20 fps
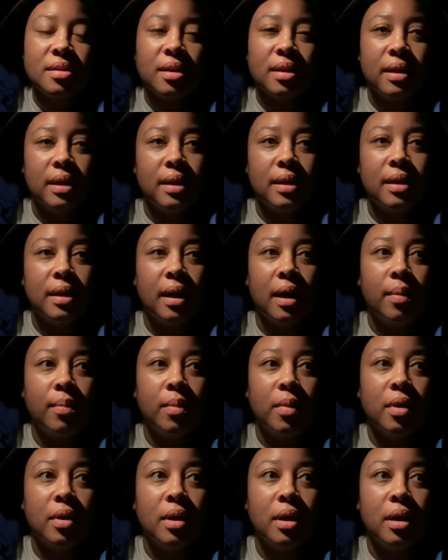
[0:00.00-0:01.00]
and then
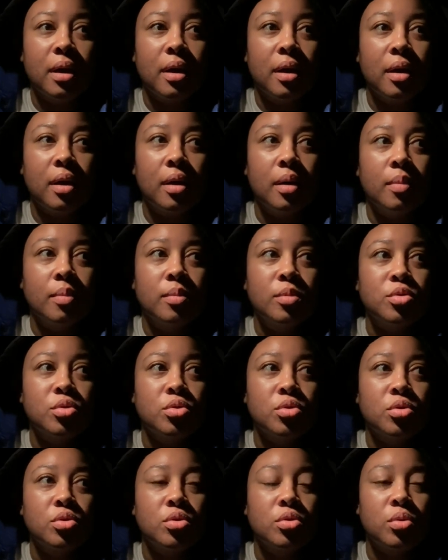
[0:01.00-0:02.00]
I'm gonna come
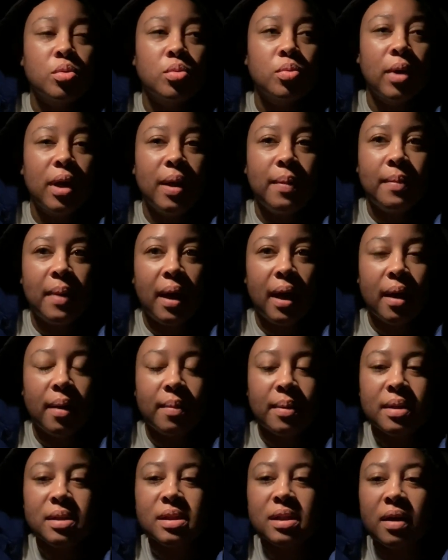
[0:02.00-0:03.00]
straight back
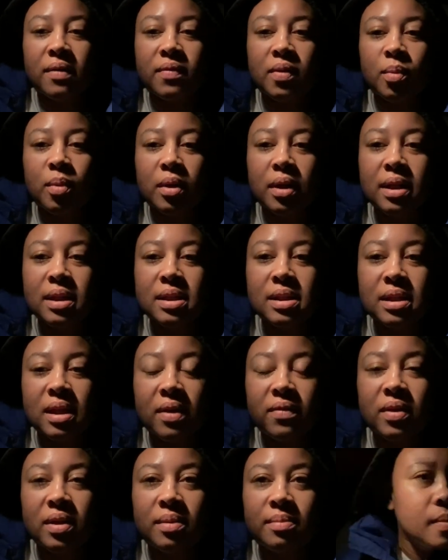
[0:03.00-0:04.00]
because I have to work at
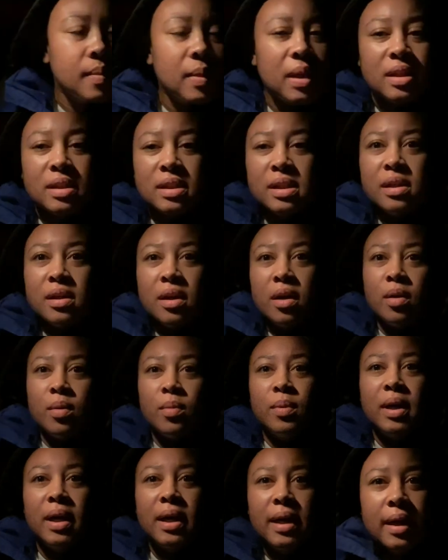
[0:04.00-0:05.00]
7. I'll see y'all
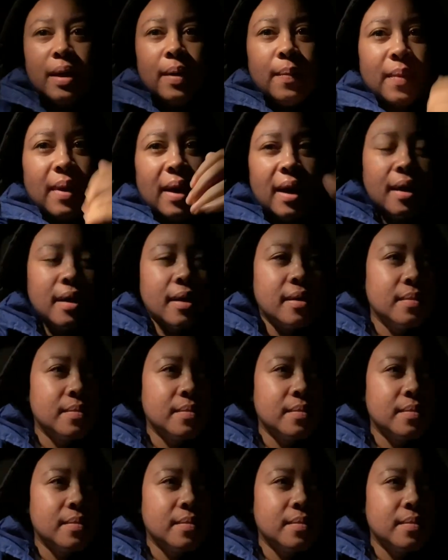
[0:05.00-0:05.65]
when I get back.